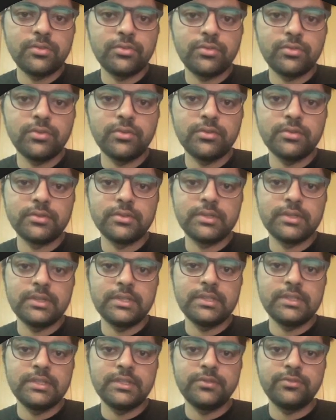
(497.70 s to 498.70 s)
So
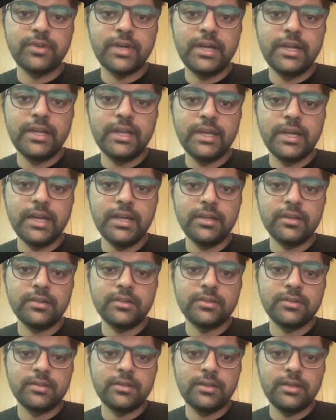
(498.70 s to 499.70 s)
this is fighting at,
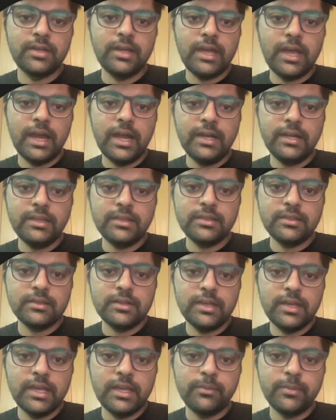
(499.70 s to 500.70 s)
and
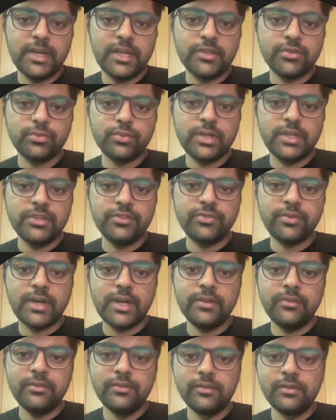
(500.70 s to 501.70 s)
n minus 1 is
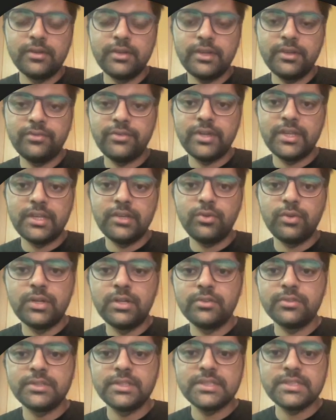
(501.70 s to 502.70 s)
5. If n equal
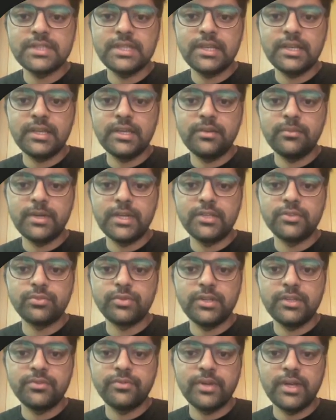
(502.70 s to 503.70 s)
to 6, then n minus 1
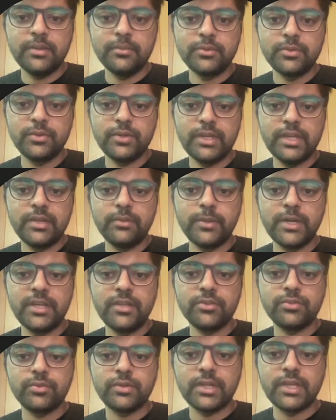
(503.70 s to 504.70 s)
is 5. So n
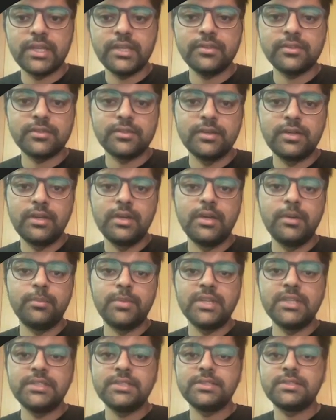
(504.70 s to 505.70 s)
minus 1 x
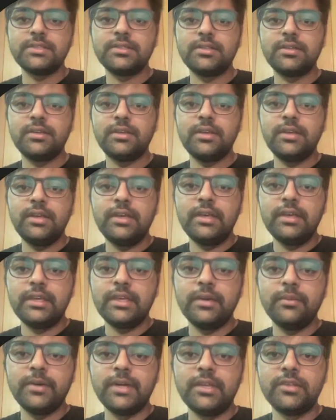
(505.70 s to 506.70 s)
plus k
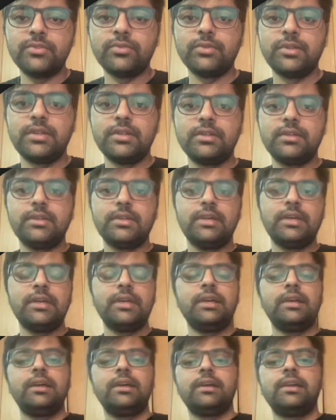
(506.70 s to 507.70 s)
minus 1,
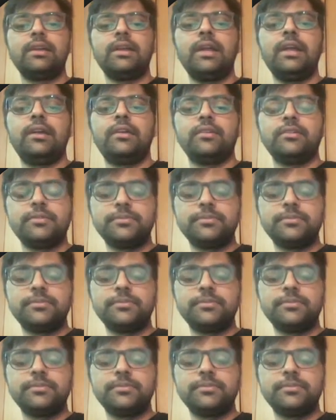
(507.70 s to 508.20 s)
right?